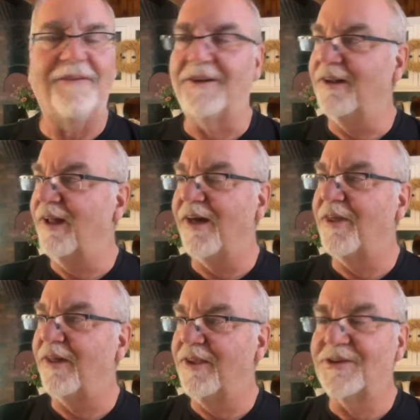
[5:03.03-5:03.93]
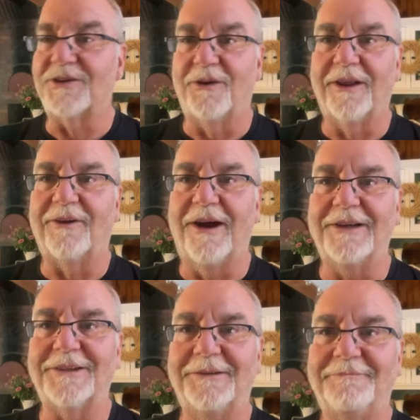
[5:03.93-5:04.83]
laughed. And I thought, this is really
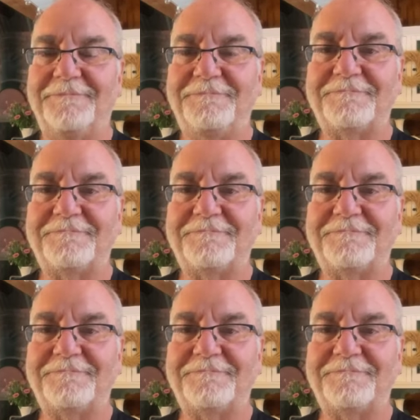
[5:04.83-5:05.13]
crazy.